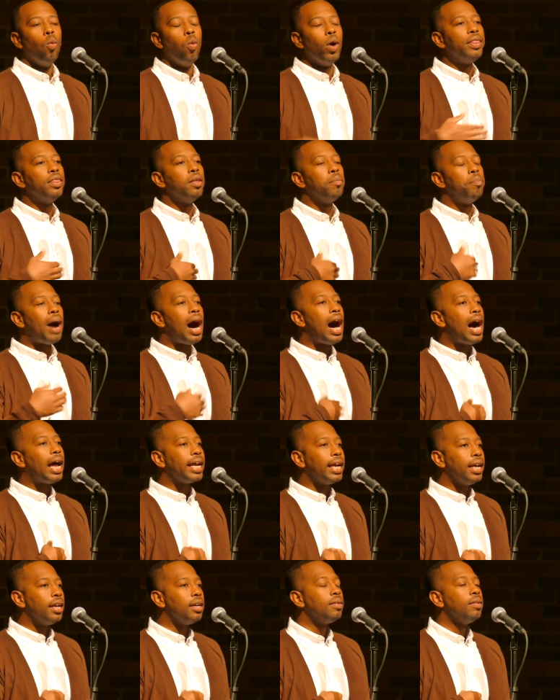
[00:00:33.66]
When the
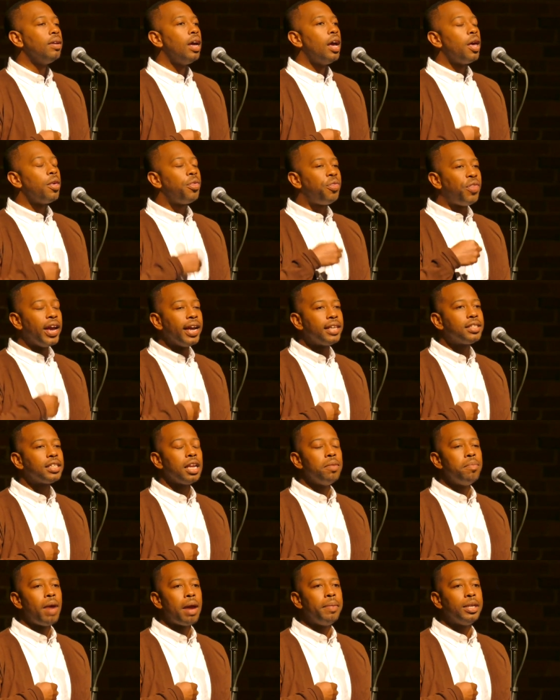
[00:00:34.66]
body thinks
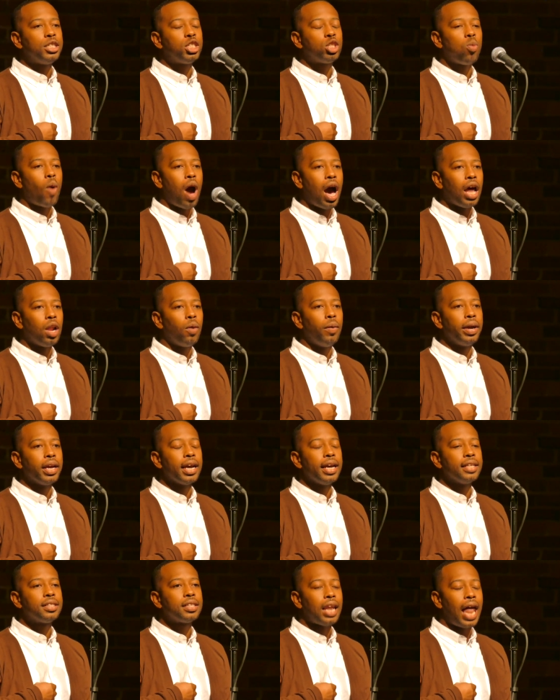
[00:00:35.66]
it may be
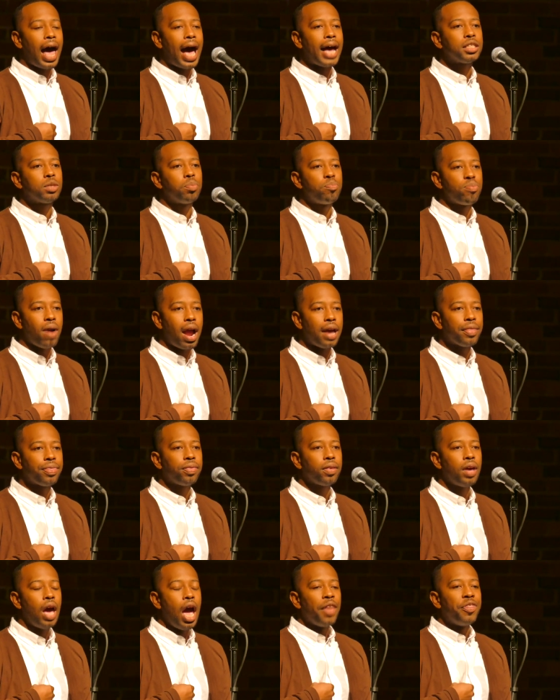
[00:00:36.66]
swallowing its last breath,
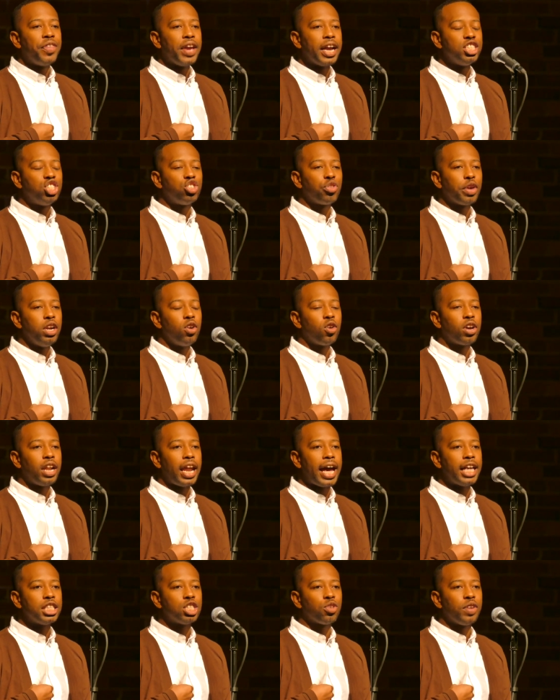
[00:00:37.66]
the adrenal
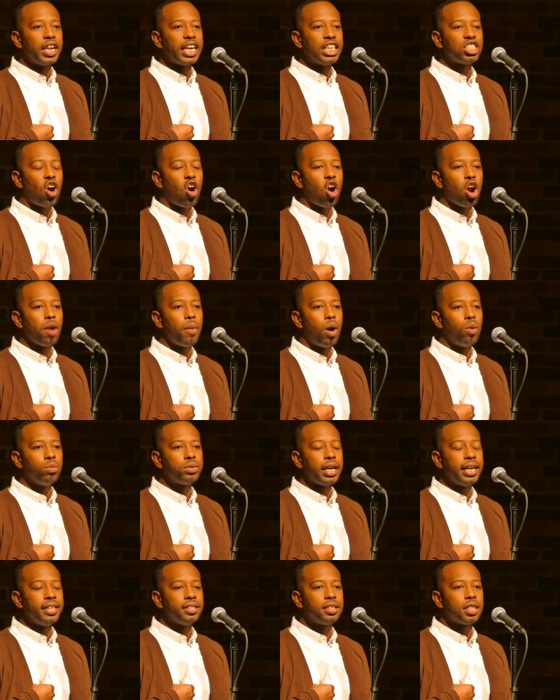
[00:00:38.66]
glands release
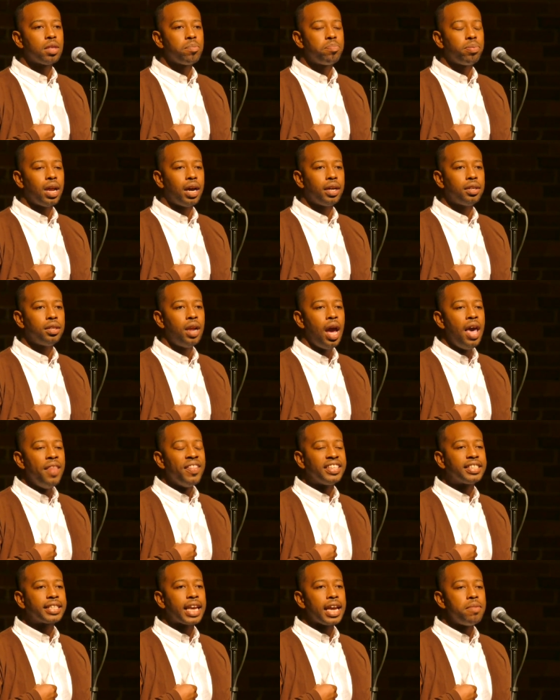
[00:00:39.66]
hormones into the blood,
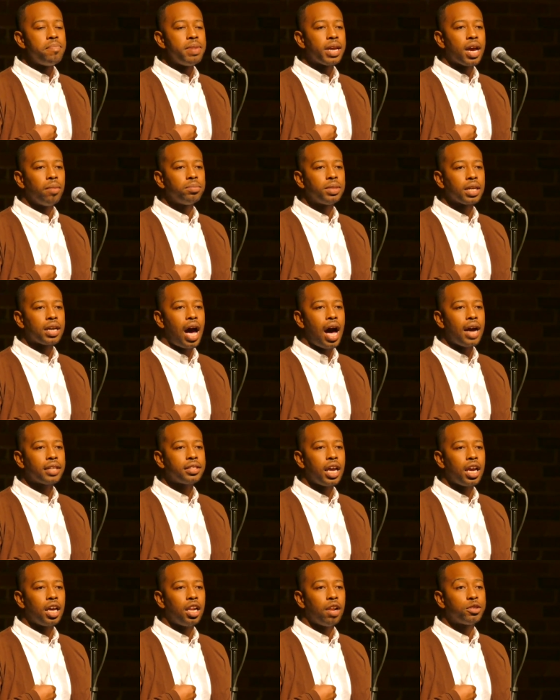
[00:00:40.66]
the skin becomes a
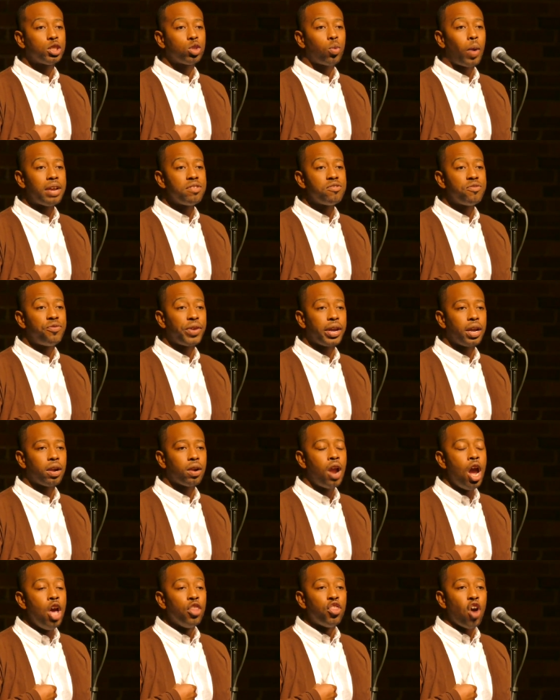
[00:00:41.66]
cocktail of sweat and fear,